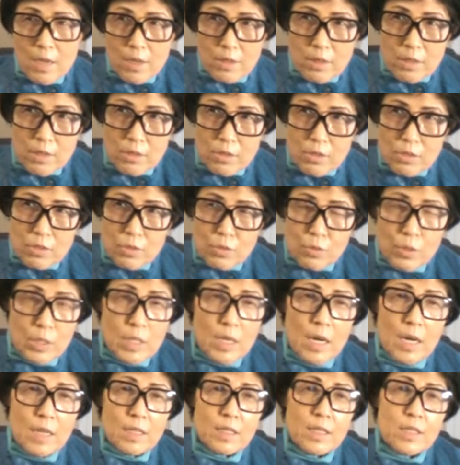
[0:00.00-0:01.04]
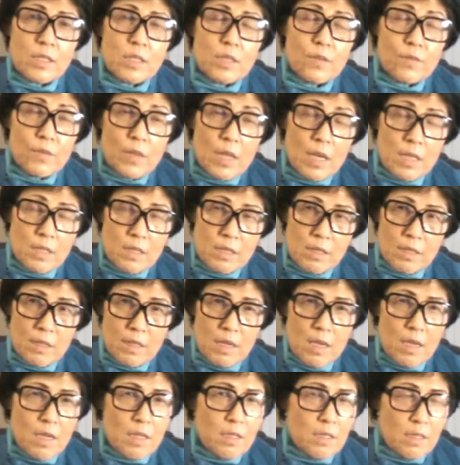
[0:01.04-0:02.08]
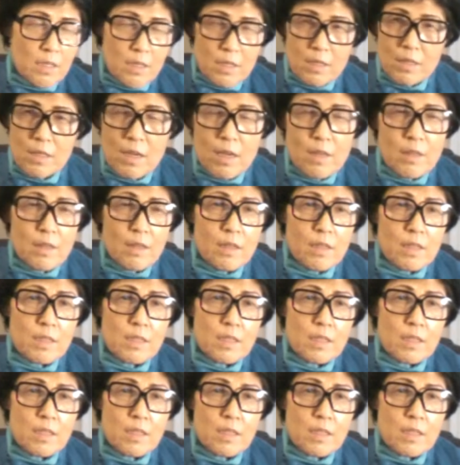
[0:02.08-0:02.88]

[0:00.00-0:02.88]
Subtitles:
There's, regardless if that's the case, I think